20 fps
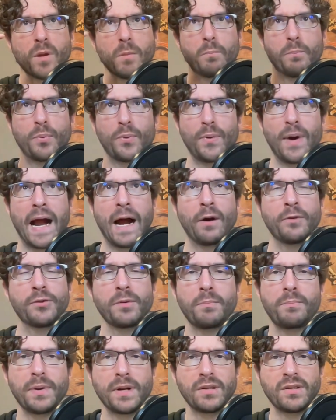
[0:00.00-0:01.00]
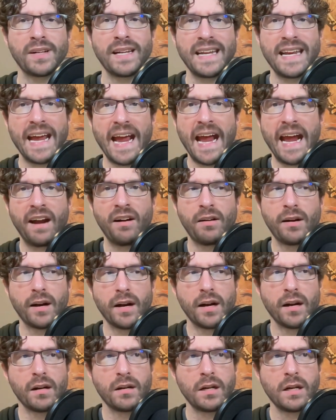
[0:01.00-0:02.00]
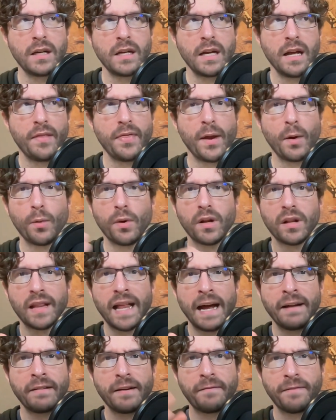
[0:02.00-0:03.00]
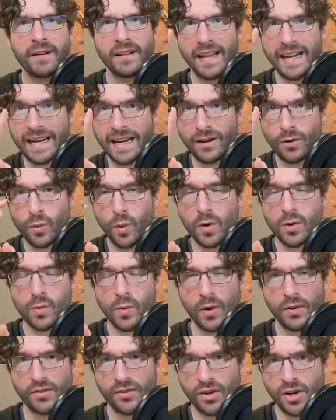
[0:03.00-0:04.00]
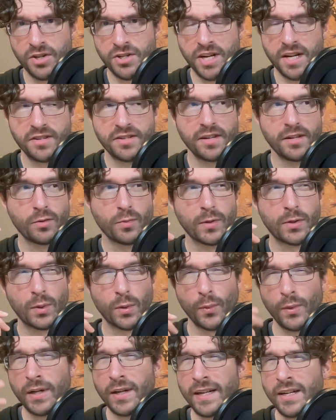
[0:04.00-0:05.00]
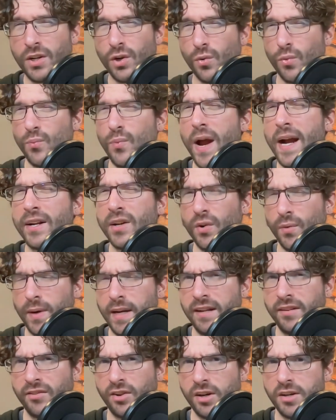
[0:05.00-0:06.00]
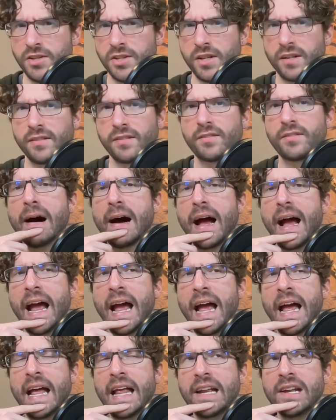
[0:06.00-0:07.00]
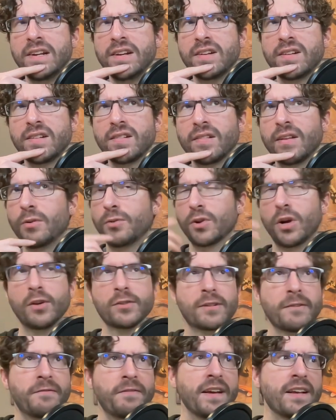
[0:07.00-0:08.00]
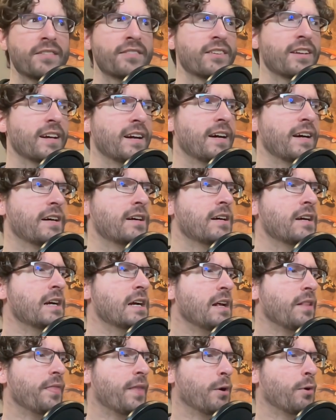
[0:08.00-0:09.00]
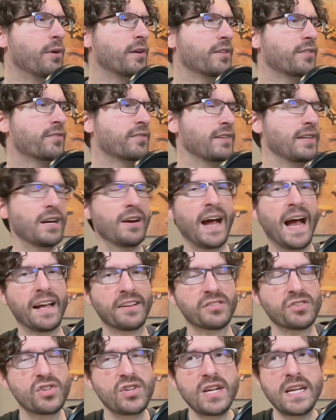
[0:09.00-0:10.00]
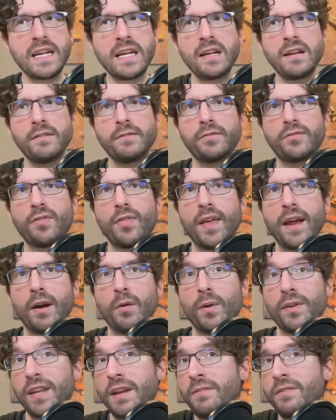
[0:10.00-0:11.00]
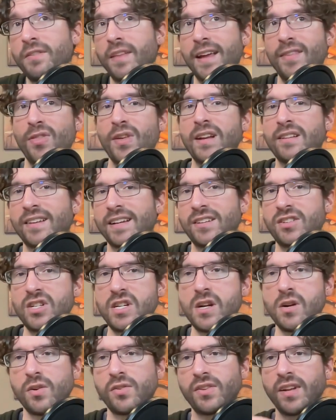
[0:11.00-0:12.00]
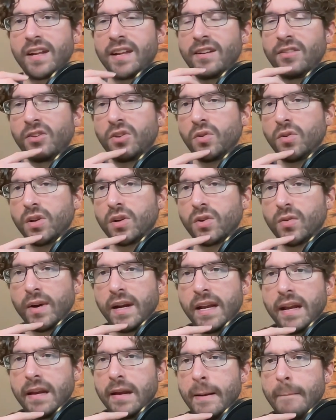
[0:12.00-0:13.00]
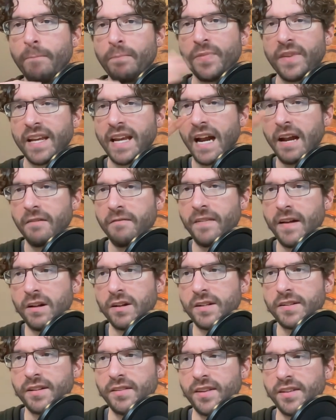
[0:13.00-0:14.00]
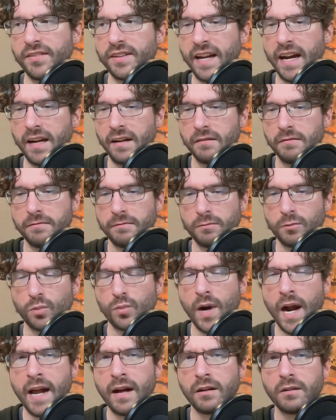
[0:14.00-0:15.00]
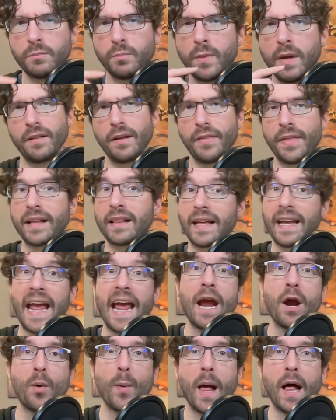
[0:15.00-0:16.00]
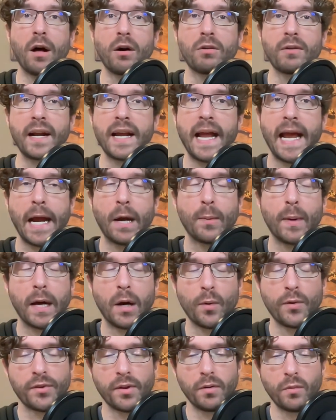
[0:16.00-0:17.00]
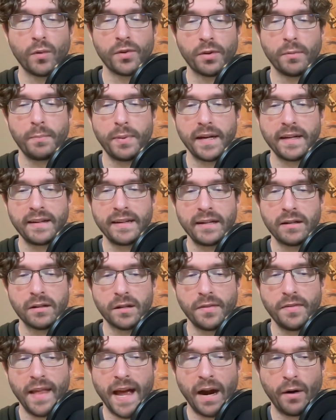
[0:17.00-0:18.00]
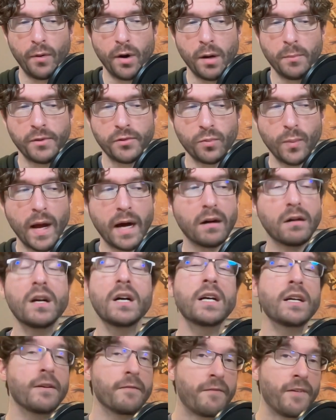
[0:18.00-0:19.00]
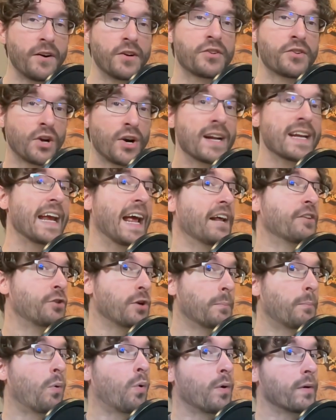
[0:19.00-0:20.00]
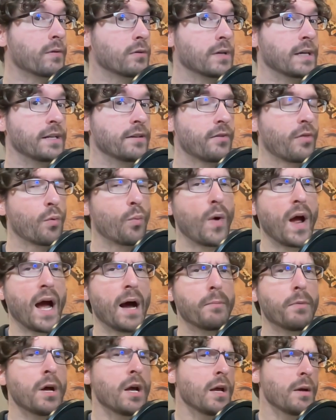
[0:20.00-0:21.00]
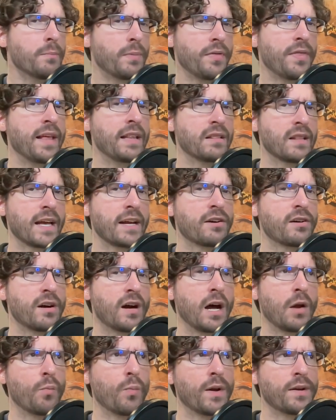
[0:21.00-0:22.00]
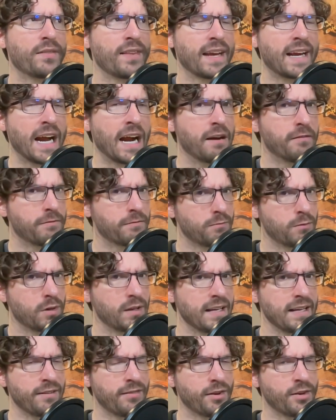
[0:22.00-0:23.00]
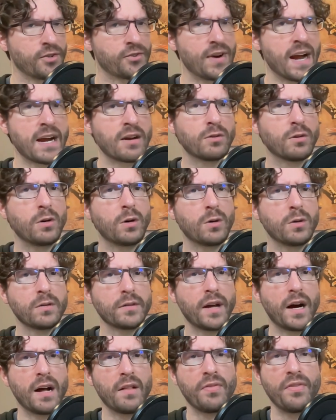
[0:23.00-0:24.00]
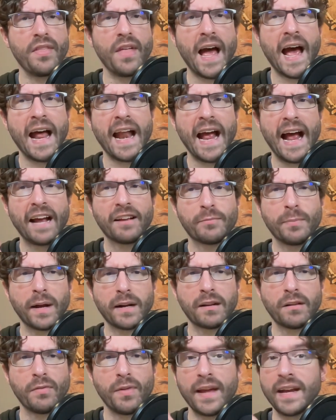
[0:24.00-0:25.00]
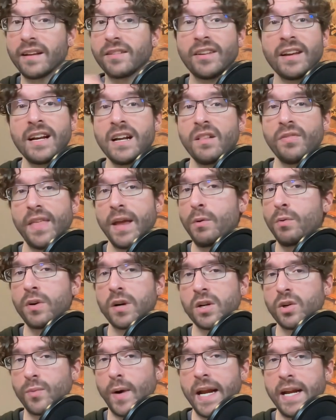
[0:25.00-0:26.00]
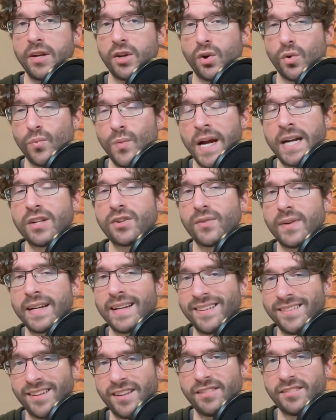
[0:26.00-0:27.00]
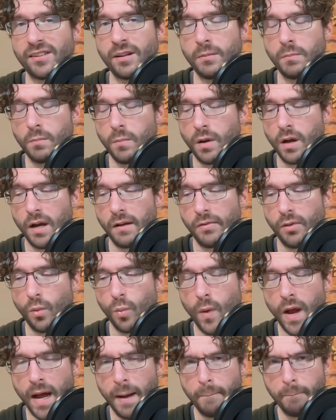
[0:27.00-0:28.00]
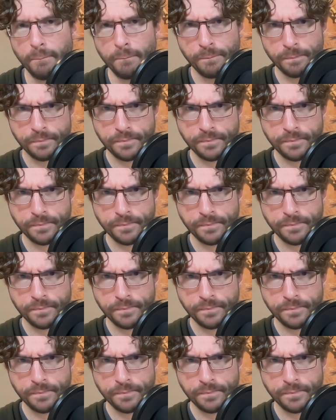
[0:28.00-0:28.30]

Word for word: browsability era, there were a lot of different, like, quote unquote search engines, which were really directory searches. And there was AltaVista, there was, you know, Ask Jeeves, there was even like things like GeoCities to a degree kind of fell into this kind of realm. I think like AOL, right? AOL was a big deal in that realm as well. First starting as your portal into the web, but then later on, once they kind of released their stranglehold on that aspect of things, they were a great directory system of the web.